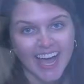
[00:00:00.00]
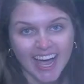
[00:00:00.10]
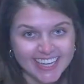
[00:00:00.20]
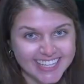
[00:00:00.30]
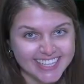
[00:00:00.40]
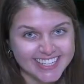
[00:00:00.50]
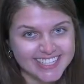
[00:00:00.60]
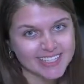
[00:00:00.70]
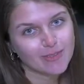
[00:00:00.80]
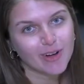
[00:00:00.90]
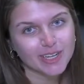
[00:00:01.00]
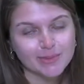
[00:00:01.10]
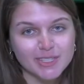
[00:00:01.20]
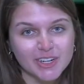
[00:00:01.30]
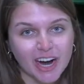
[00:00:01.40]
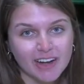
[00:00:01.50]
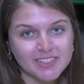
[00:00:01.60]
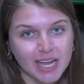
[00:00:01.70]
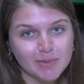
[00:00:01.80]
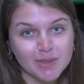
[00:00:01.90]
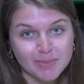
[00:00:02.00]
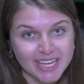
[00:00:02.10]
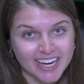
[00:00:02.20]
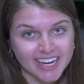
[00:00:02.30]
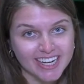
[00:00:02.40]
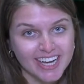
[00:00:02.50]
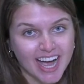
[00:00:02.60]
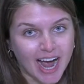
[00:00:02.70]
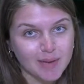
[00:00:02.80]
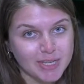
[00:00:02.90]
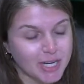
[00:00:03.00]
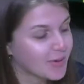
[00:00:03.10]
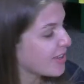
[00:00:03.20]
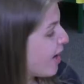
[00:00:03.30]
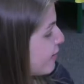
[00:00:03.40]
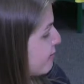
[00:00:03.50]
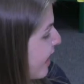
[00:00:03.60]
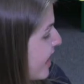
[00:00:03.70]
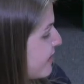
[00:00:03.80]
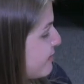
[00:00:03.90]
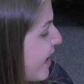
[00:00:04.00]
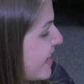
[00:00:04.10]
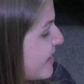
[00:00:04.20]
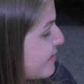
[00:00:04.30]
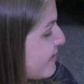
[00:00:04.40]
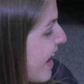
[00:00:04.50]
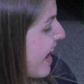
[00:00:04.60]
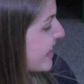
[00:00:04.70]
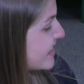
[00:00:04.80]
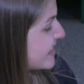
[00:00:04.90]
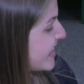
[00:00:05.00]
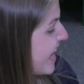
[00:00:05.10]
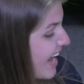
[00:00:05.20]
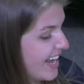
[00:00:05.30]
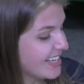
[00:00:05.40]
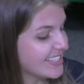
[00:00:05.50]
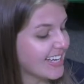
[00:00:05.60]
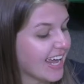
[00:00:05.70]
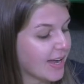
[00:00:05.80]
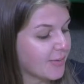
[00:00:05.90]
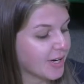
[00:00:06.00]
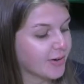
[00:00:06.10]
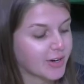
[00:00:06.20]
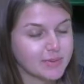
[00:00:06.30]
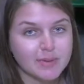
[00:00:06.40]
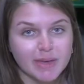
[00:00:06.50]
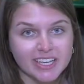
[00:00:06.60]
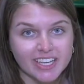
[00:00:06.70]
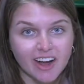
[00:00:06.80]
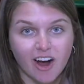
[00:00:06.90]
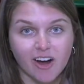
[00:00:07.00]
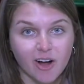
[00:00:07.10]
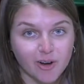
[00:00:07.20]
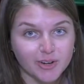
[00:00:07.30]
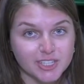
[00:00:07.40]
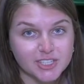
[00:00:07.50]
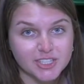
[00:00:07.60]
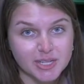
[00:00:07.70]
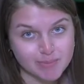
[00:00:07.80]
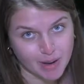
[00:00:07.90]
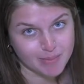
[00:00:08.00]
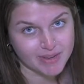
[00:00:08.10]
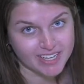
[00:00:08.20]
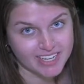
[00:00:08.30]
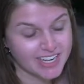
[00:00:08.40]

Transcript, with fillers: Hi kids, welcome to Craft Time with Mia. I'm here with our friend Freddie the Fox, and today we are going to be making our own sheep puppet.